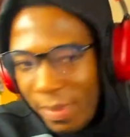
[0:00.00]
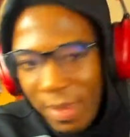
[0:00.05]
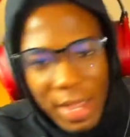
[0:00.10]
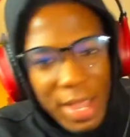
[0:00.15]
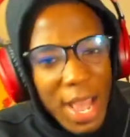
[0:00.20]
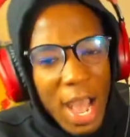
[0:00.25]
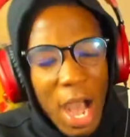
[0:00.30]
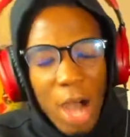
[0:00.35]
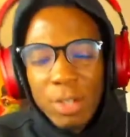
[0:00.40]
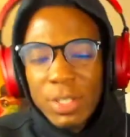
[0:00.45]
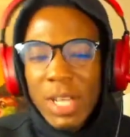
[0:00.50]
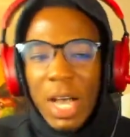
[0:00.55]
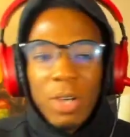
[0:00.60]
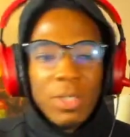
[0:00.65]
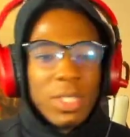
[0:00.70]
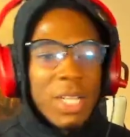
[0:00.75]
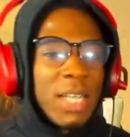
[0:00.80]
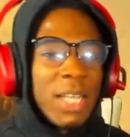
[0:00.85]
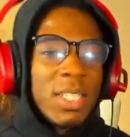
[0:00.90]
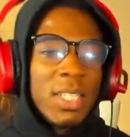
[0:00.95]
I was I
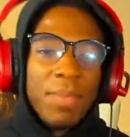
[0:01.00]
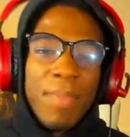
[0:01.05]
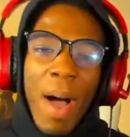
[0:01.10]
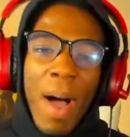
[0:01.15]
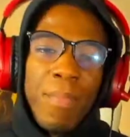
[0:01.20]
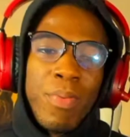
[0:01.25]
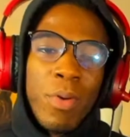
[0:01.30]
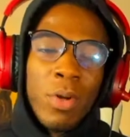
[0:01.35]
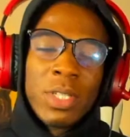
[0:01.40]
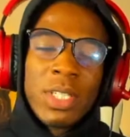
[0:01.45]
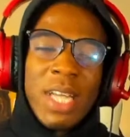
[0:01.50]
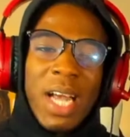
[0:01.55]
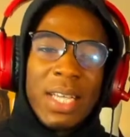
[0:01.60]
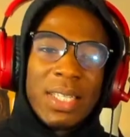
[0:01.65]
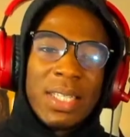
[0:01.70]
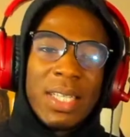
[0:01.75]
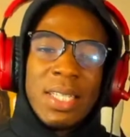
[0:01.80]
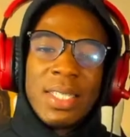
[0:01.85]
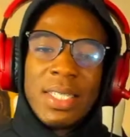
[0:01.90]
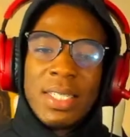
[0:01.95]
was asking my broski that
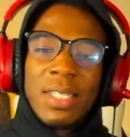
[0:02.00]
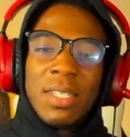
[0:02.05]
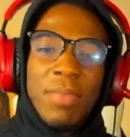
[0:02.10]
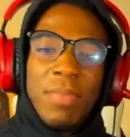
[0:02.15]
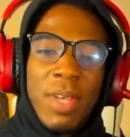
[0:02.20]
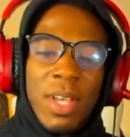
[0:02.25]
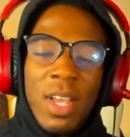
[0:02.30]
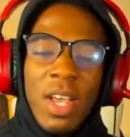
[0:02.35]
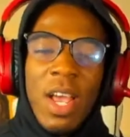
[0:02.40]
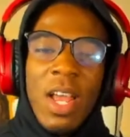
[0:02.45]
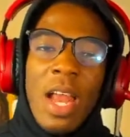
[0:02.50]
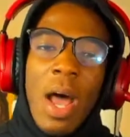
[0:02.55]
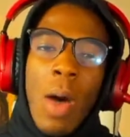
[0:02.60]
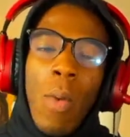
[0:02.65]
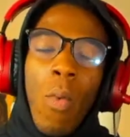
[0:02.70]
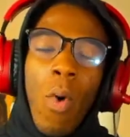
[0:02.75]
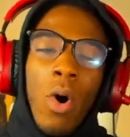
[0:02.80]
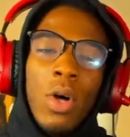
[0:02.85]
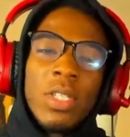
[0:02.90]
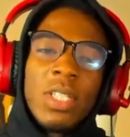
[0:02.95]
sent it to me that
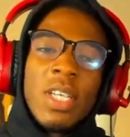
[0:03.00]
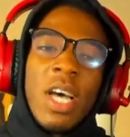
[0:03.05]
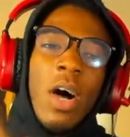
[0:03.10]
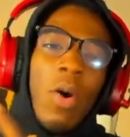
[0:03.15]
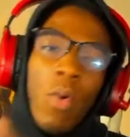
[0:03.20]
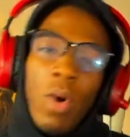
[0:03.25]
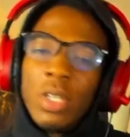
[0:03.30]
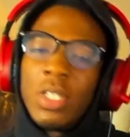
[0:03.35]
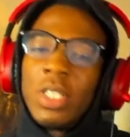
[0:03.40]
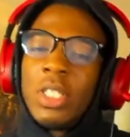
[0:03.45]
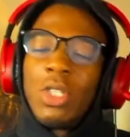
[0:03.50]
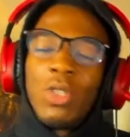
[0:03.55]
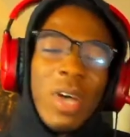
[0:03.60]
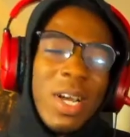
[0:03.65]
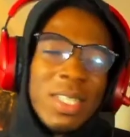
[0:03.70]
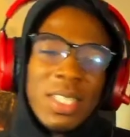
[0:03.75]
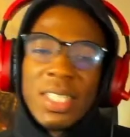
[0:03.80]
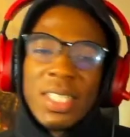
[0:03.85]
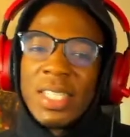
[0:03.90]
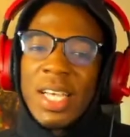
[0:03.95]
was her what she
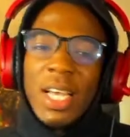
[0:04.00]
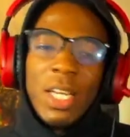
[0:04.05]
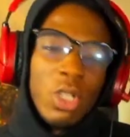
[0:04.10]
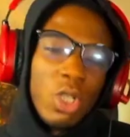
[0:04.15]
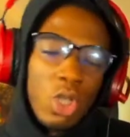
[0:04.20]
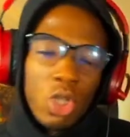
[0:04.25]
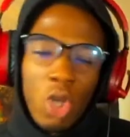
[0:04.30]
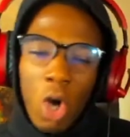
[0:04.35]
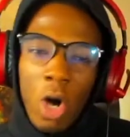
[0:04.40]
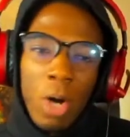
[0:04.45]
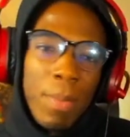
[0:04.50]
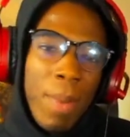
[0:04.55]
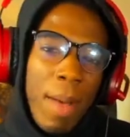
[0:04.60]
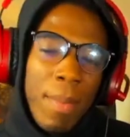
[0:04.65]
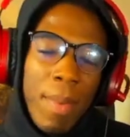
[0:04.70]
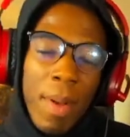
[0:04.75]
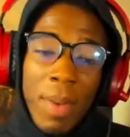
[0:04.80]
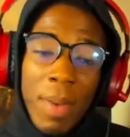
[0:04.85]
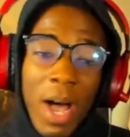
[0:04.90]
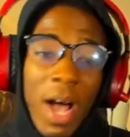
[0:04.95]
trying to say in the song blah
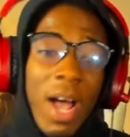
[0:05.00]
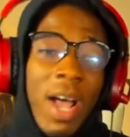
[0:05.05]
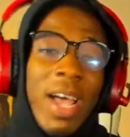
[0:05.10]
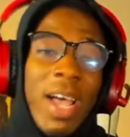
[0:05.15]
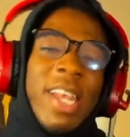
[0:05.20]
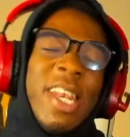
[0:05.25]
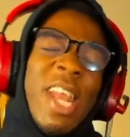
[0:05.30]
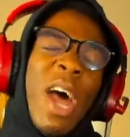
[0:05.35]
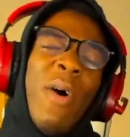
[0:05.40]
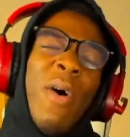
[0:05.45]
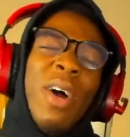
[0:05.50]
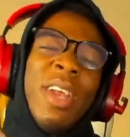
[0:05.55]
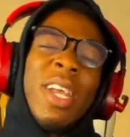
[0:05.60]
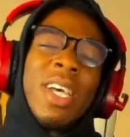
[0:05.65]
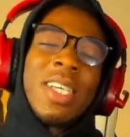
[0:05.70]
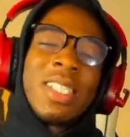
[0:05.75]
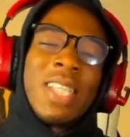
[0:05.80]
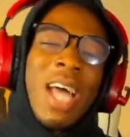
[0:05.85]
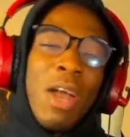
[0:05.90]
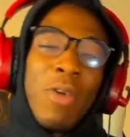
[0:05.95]
blah blah. Now I
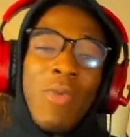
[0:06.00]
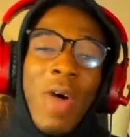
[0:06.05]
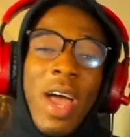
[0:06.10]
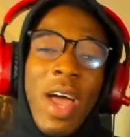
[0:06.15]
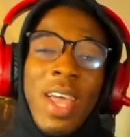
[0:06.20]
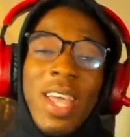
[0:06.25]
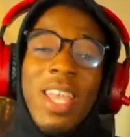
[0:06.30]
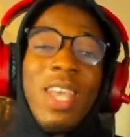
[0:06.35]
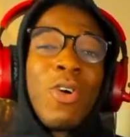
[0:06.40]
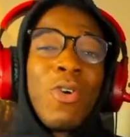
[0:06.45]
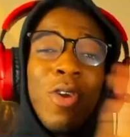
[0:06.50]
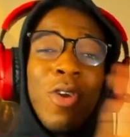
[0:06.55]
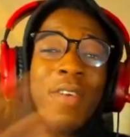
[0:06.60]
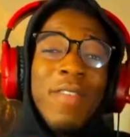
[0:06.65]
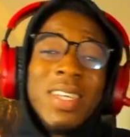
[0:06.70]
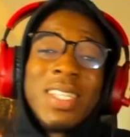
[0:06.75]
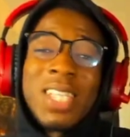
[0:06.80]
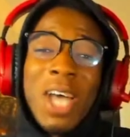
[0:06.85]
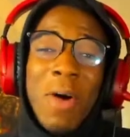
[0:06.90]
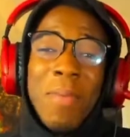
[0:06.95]
understand right. He couldn't
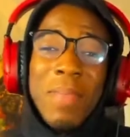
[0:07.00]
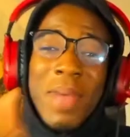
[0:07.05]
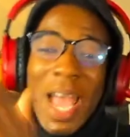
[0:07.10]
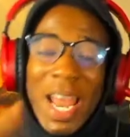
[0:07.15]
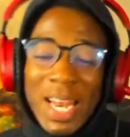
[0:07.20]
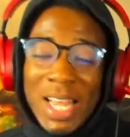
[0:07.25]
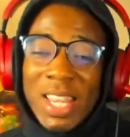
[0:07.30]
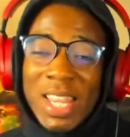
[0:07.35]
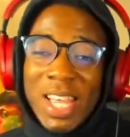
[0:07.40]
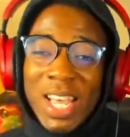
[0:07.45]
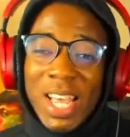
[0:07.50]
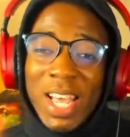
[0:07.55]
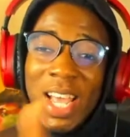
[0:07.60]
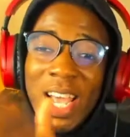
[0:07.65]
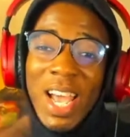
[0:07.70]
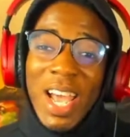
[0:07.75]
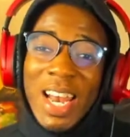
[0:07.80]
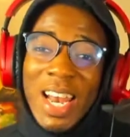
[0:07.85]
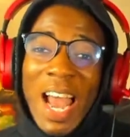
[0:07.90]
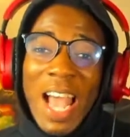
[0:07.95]
even tell me anything.
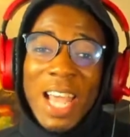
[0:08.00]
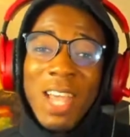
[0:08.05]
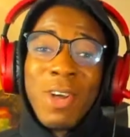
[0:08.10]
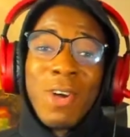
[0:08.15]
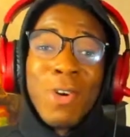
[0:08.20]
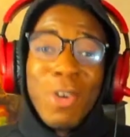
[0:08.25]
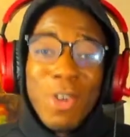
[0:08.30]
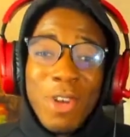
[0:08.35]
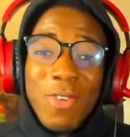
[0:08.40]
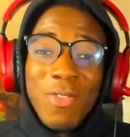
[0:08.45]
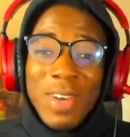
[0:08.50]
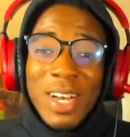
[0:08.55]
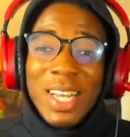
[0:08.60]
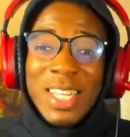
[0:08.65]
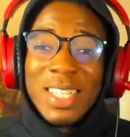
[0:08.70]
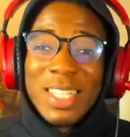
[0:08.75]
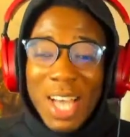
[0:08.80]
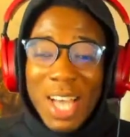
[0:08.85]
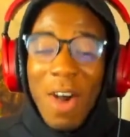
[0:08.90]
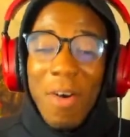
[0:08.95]
Like he couldn't
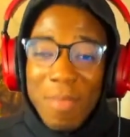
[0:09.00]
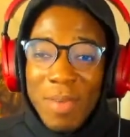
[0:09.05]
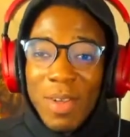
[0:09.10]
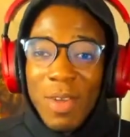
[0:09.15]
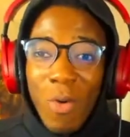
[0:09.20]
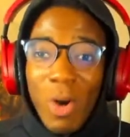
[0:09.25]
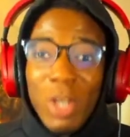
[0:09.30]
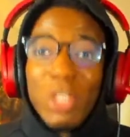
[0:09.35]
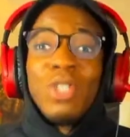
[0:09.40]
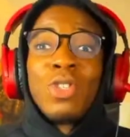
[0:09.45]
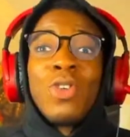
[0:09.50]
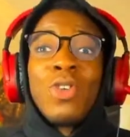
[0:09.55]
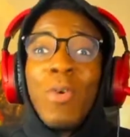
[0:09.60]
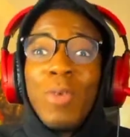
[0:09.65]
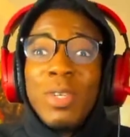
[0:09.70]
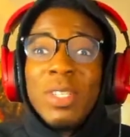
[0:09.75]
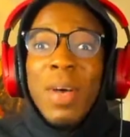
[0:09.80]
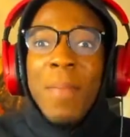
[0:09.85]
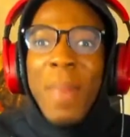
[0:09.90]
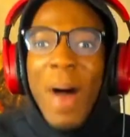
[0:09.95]
really tell me what the song
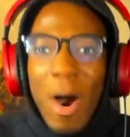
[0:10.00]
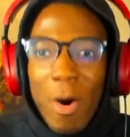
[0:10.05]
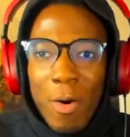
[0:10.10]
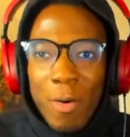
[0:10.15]
was about.